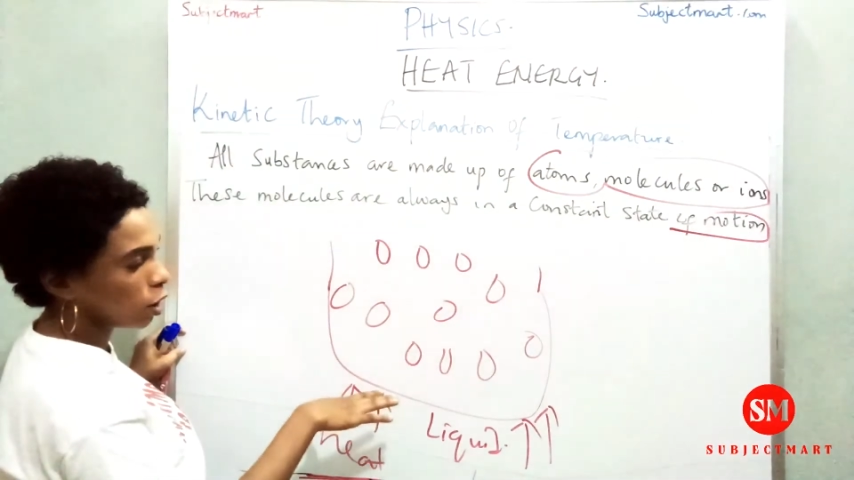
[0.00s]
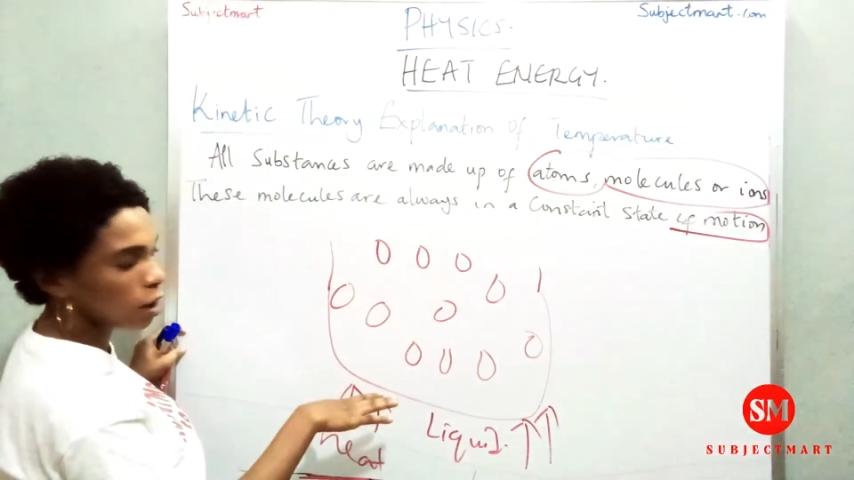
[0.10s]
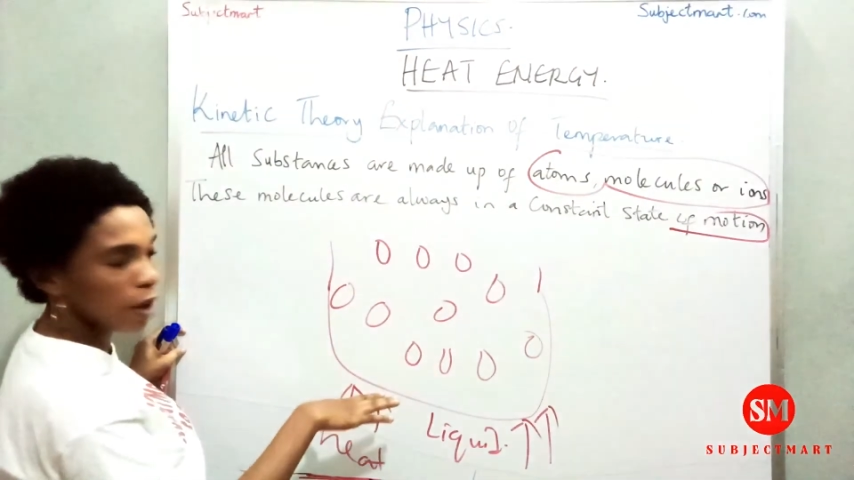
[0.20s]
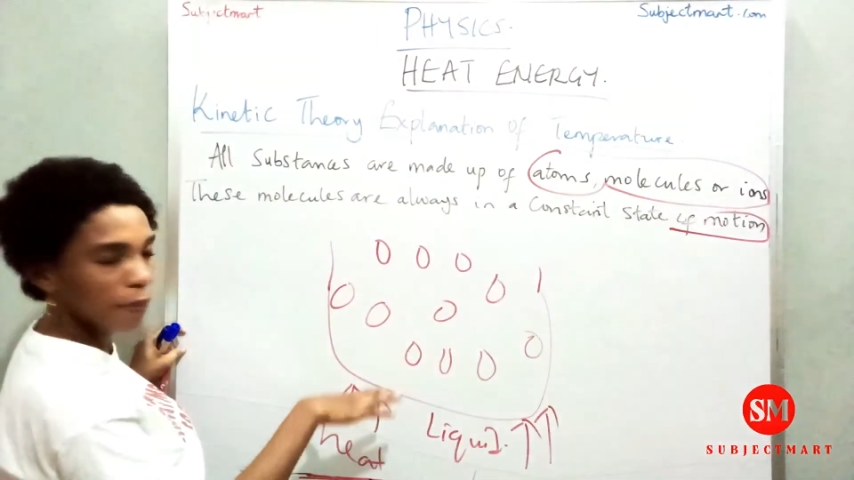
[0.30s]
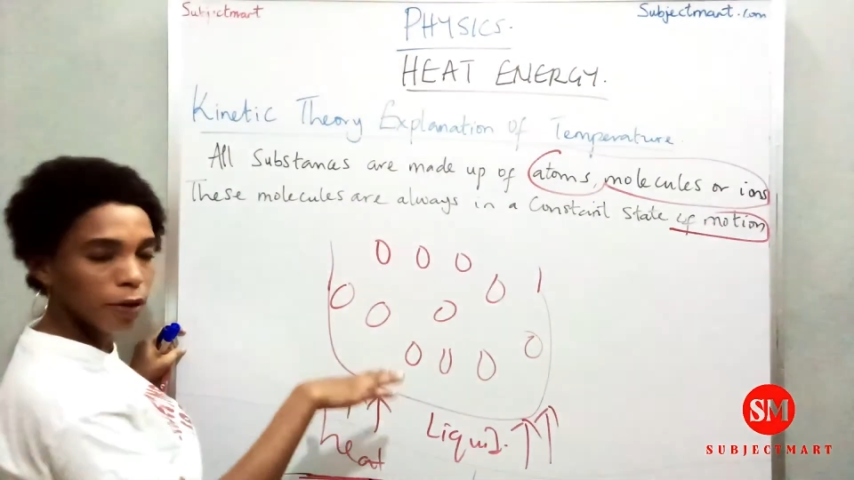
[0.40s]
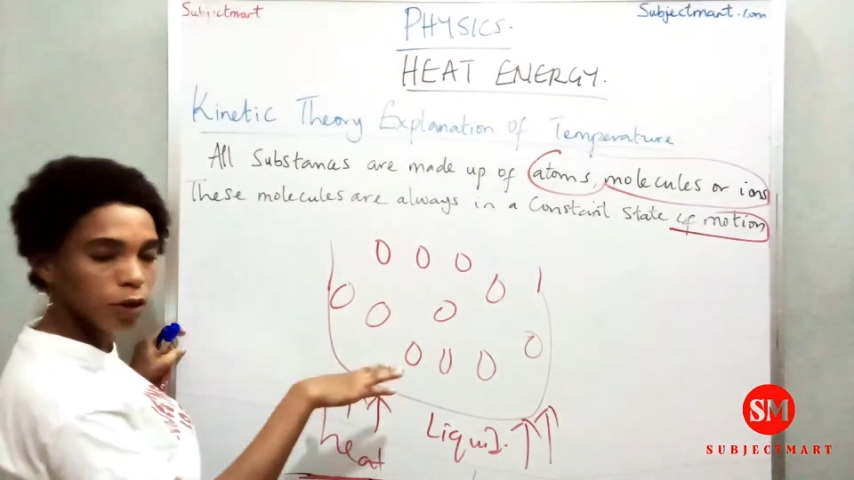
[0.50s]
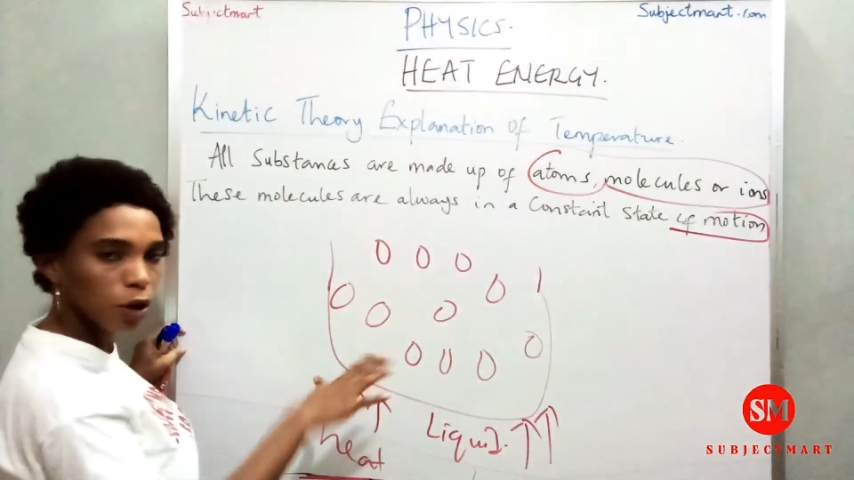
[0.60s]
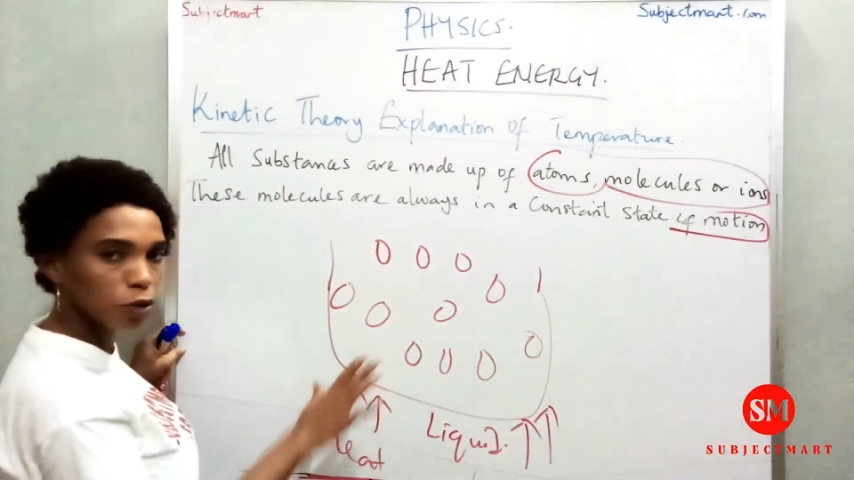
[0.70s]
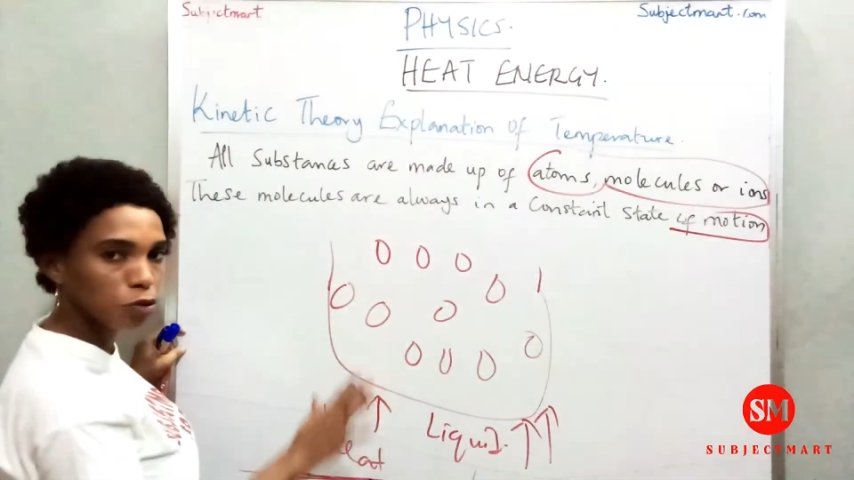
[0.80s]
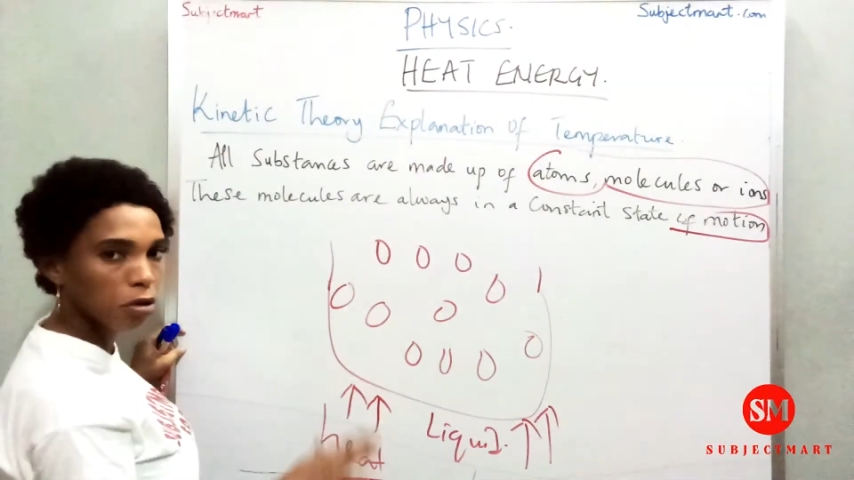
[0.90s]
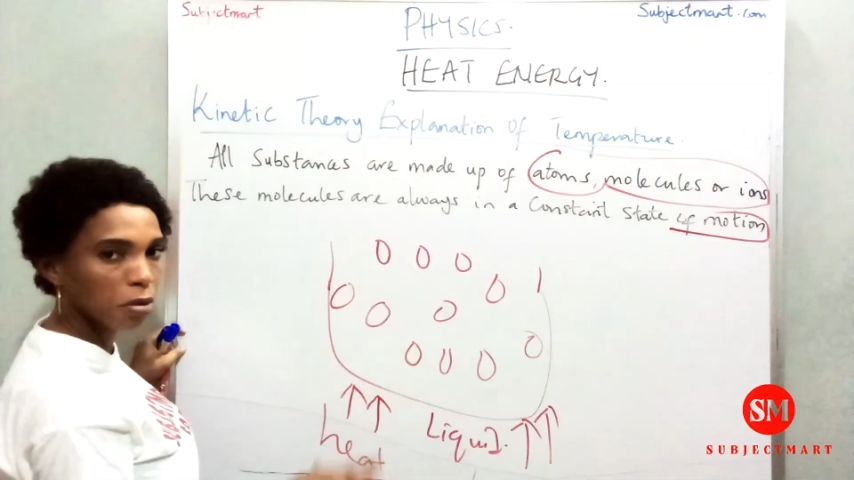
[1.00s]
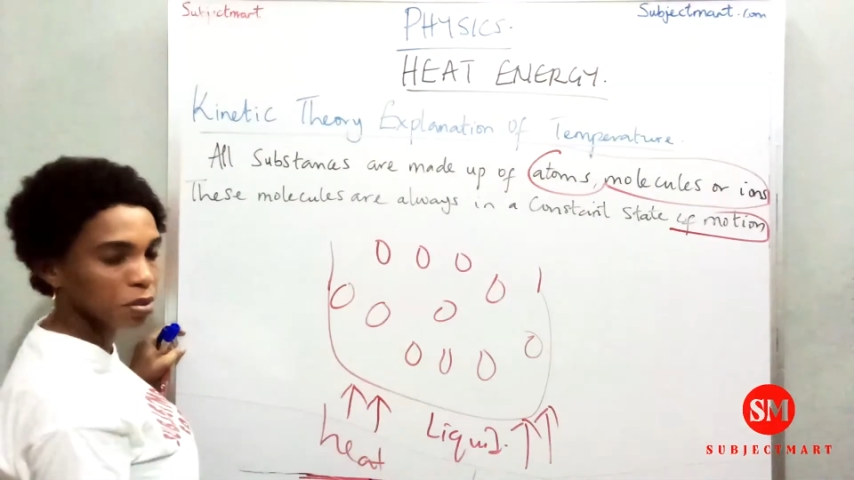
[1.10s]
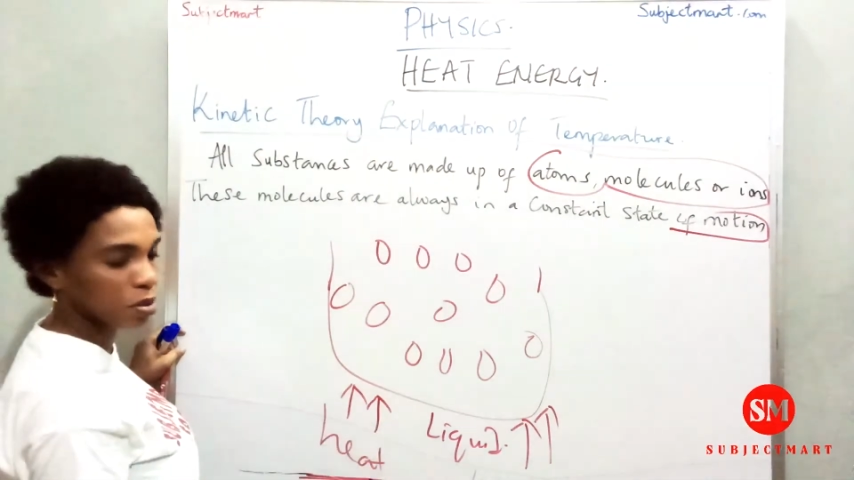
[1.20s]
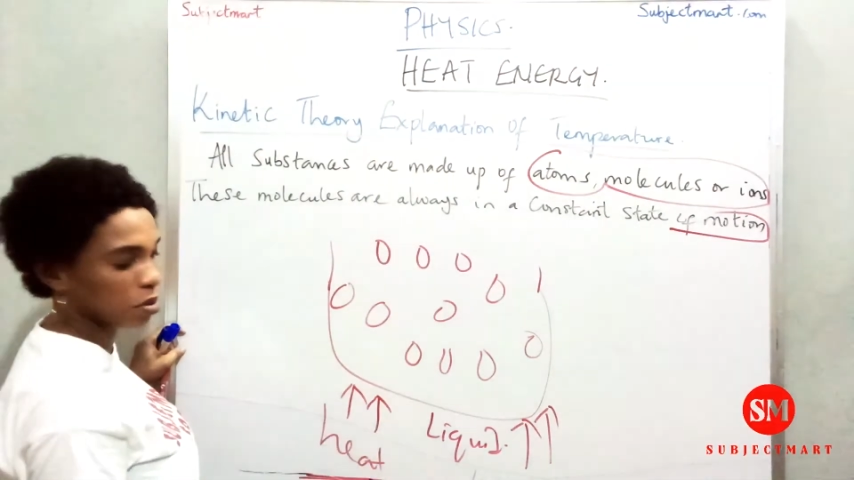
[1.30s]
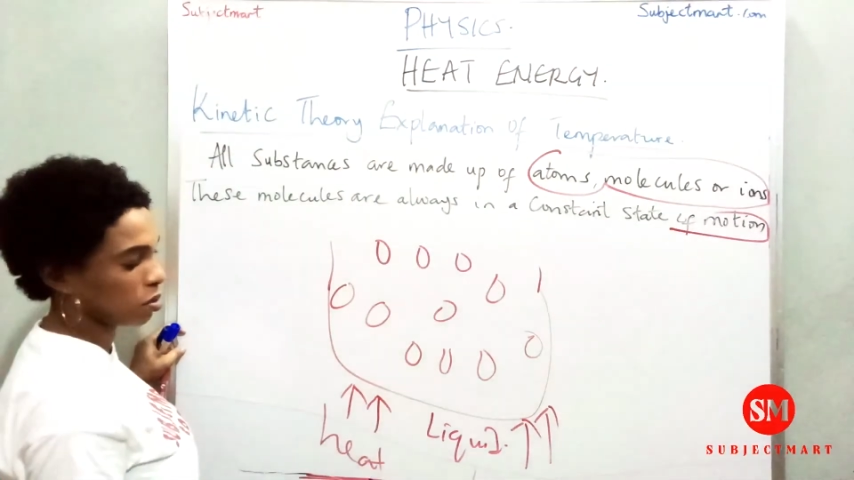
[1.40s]
the temperature
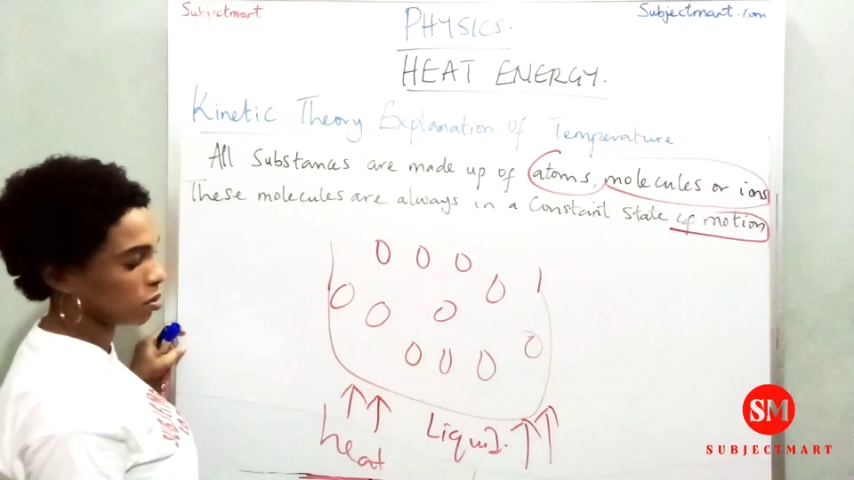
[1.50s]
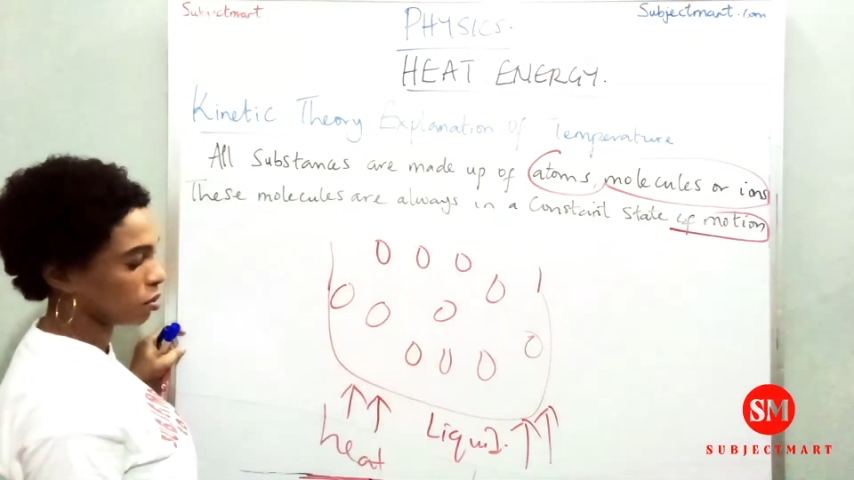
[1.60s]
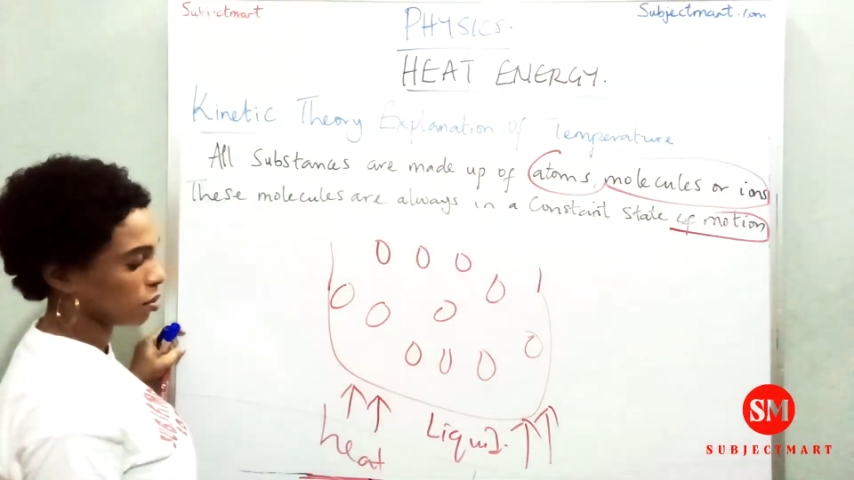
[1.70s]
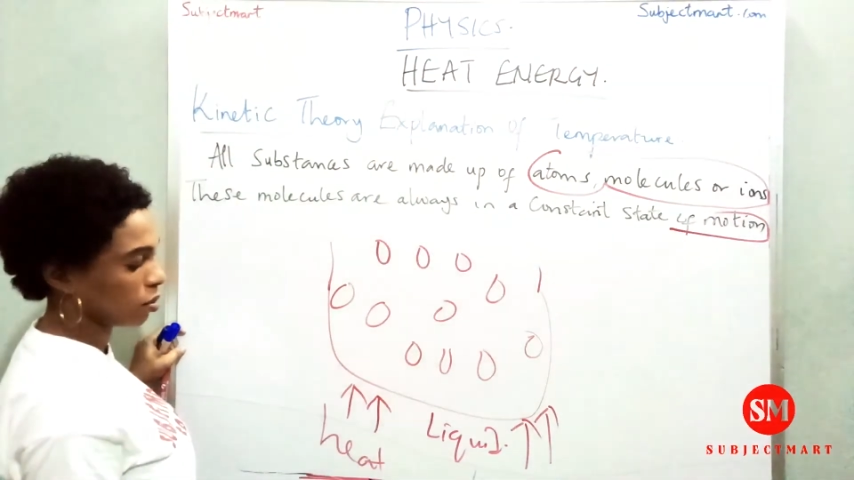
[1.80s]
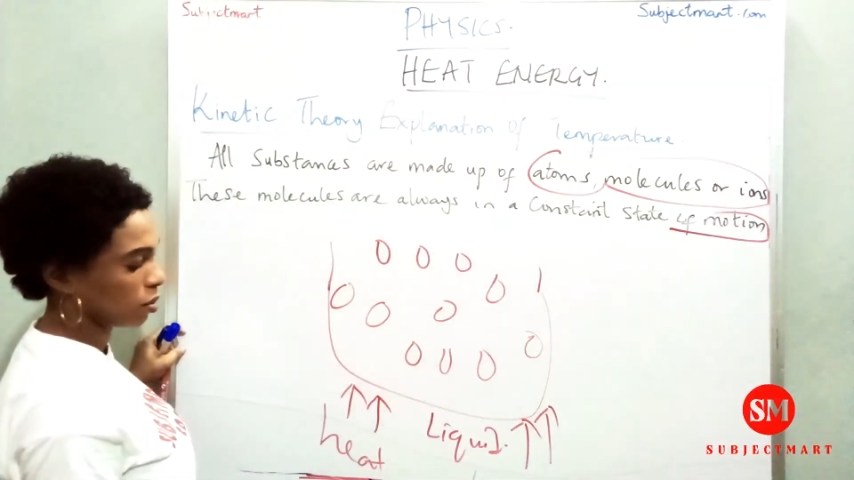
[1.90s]
drops.